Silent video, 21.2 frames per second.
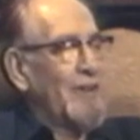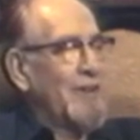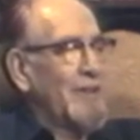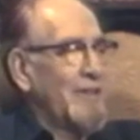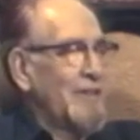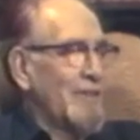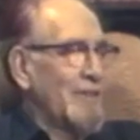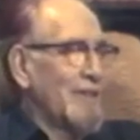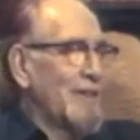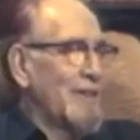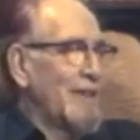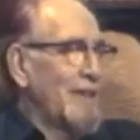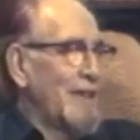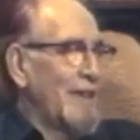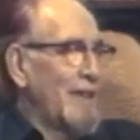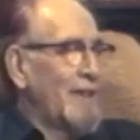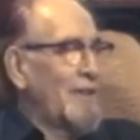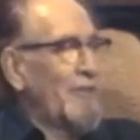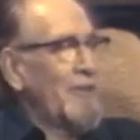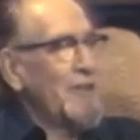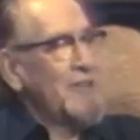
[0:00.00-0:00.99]
either
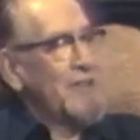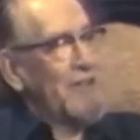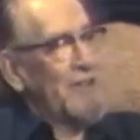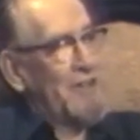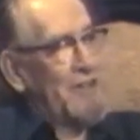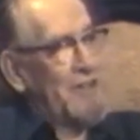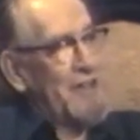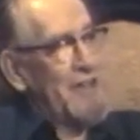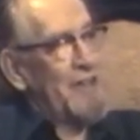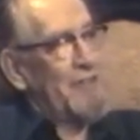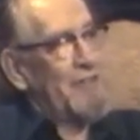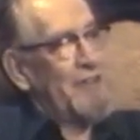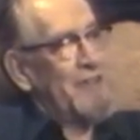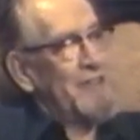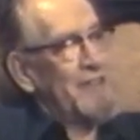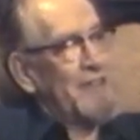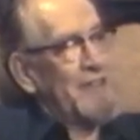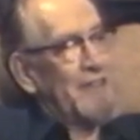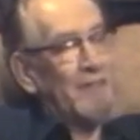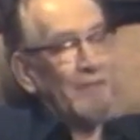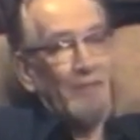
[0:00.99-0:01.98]
increasing or
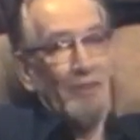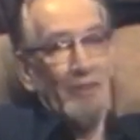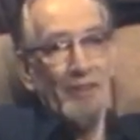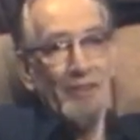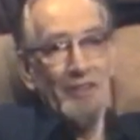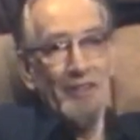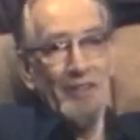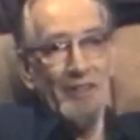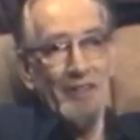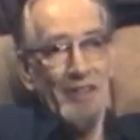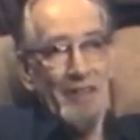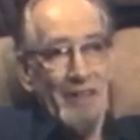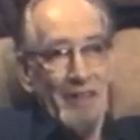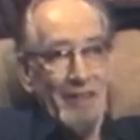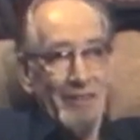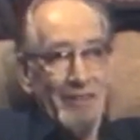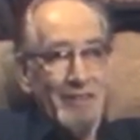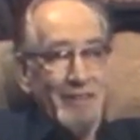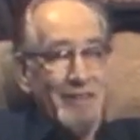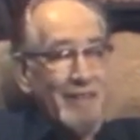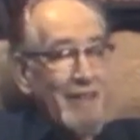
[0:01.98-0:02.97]
decreasing the voltage on the
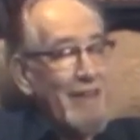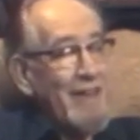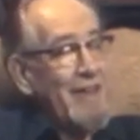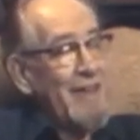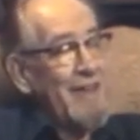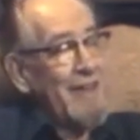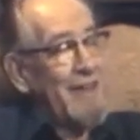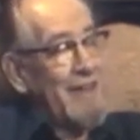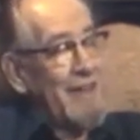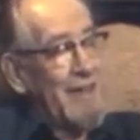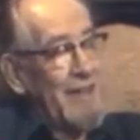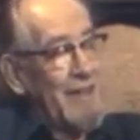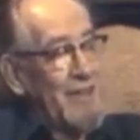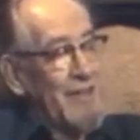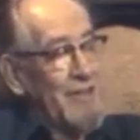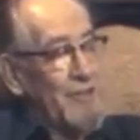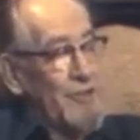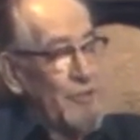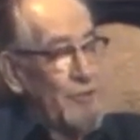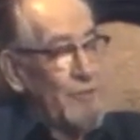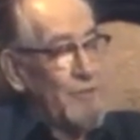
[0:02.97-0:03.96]
heaters, and the
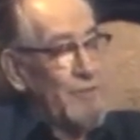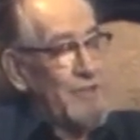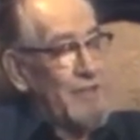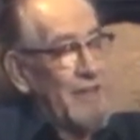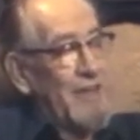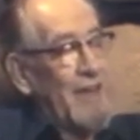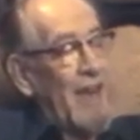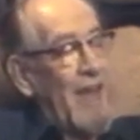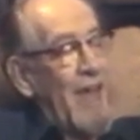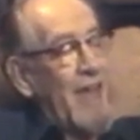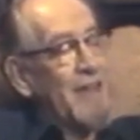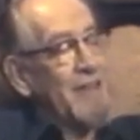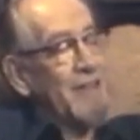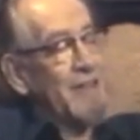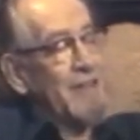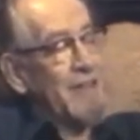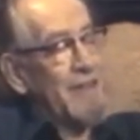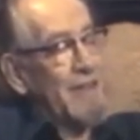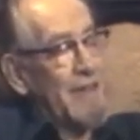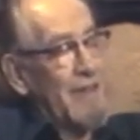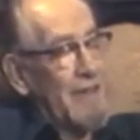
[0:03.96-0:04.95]
tubes did
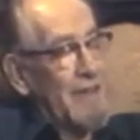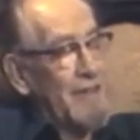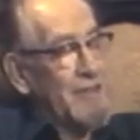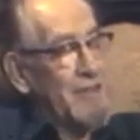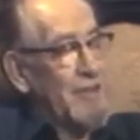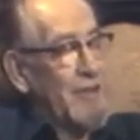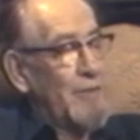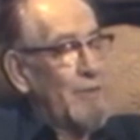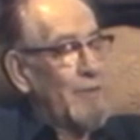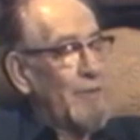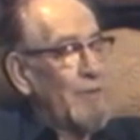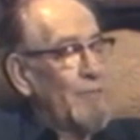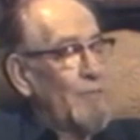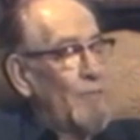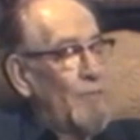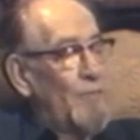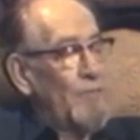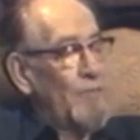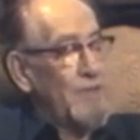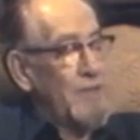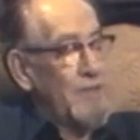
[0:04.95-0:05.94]
last a considerable
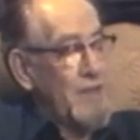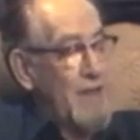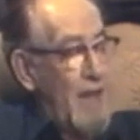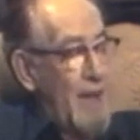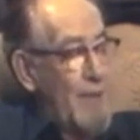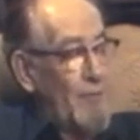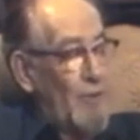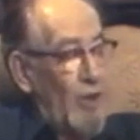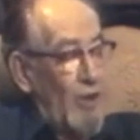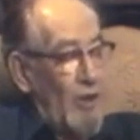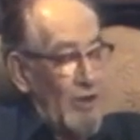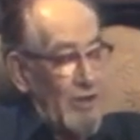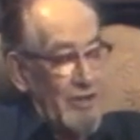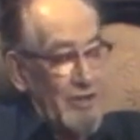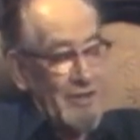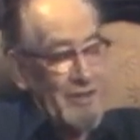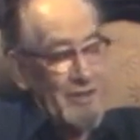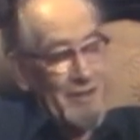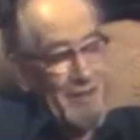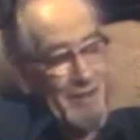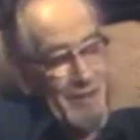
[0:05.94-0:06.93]
time
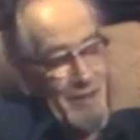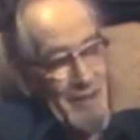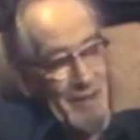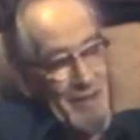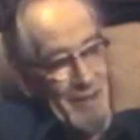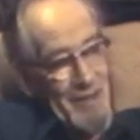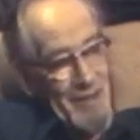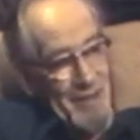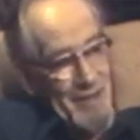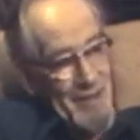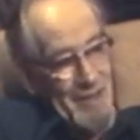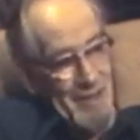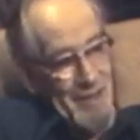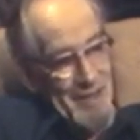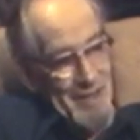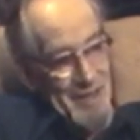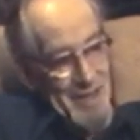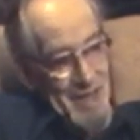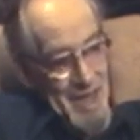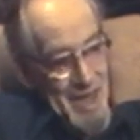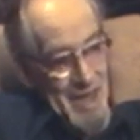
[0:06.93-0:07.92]
longer.
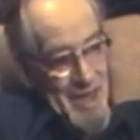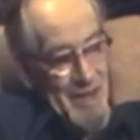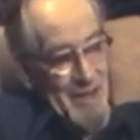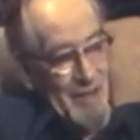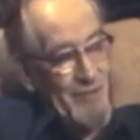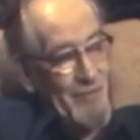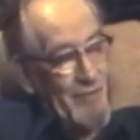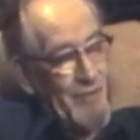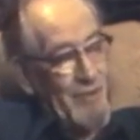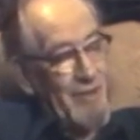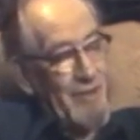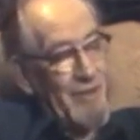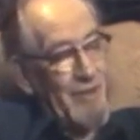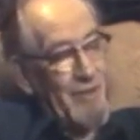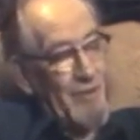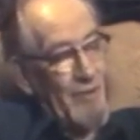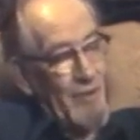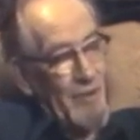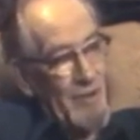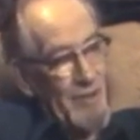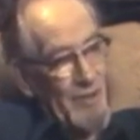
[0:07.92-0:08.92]
And
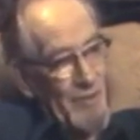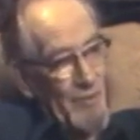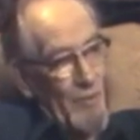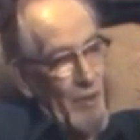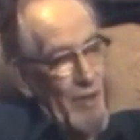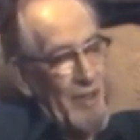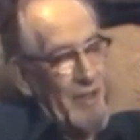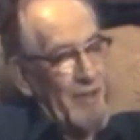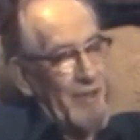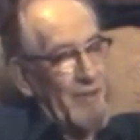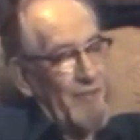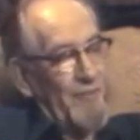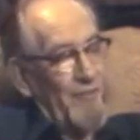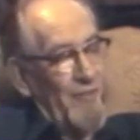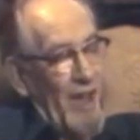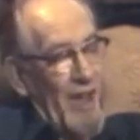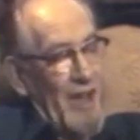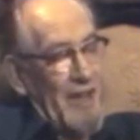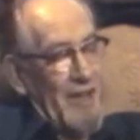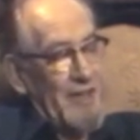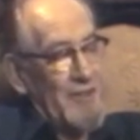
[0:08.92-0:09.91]
the way they
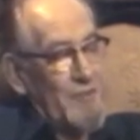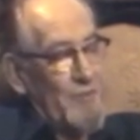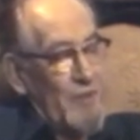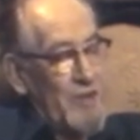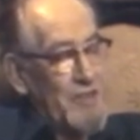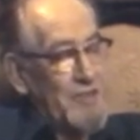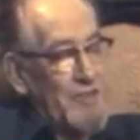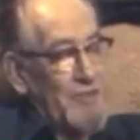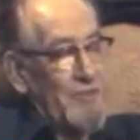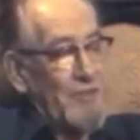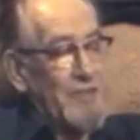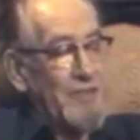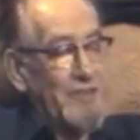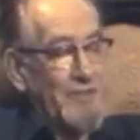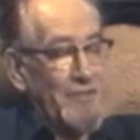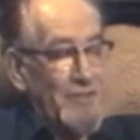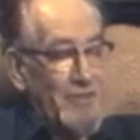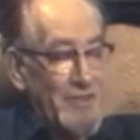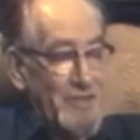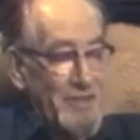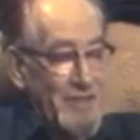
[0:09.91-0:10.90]
finally expressed it was,
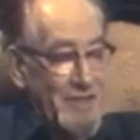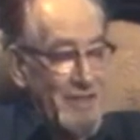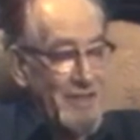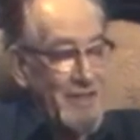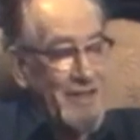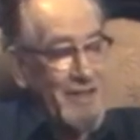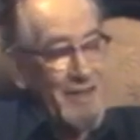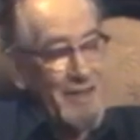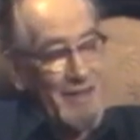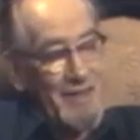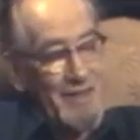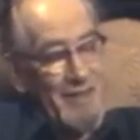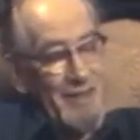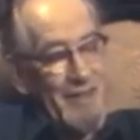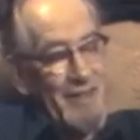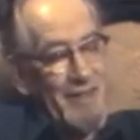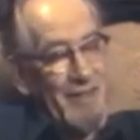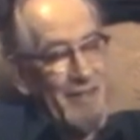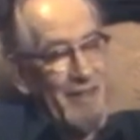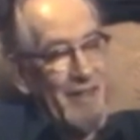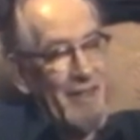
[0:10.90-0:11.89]
of course,
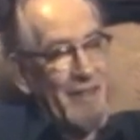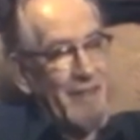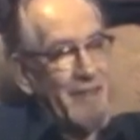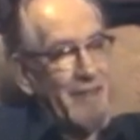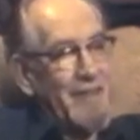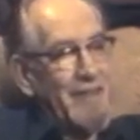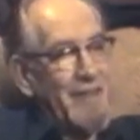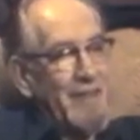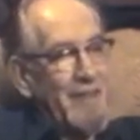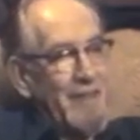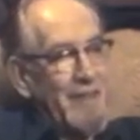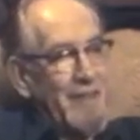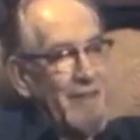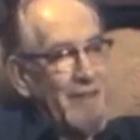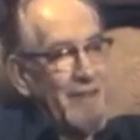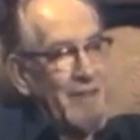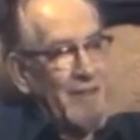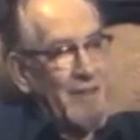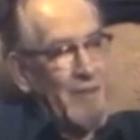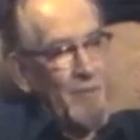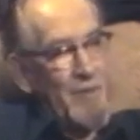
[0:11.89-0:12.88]
that
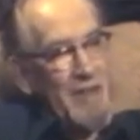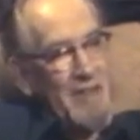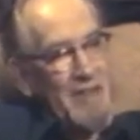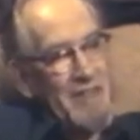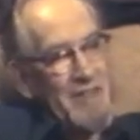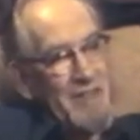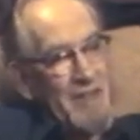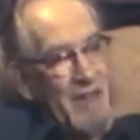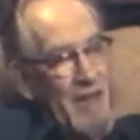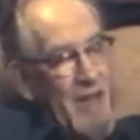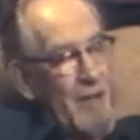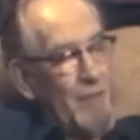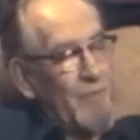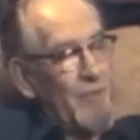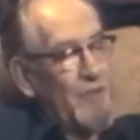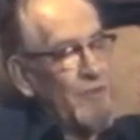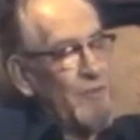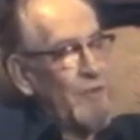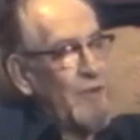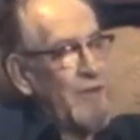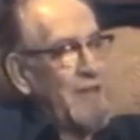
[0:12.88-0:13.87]
the mean time
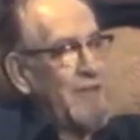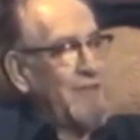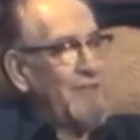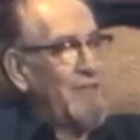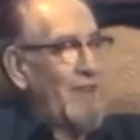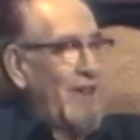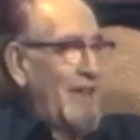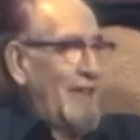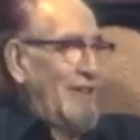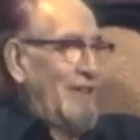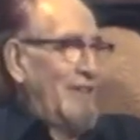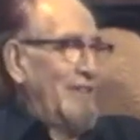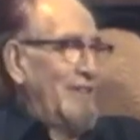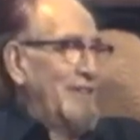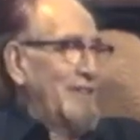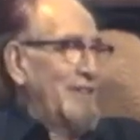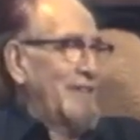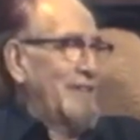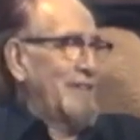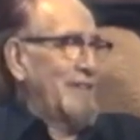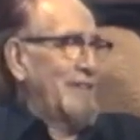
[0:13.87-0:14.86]
between
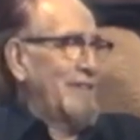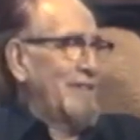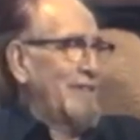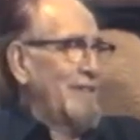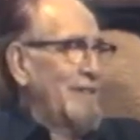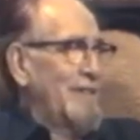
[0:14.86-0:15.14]
failures,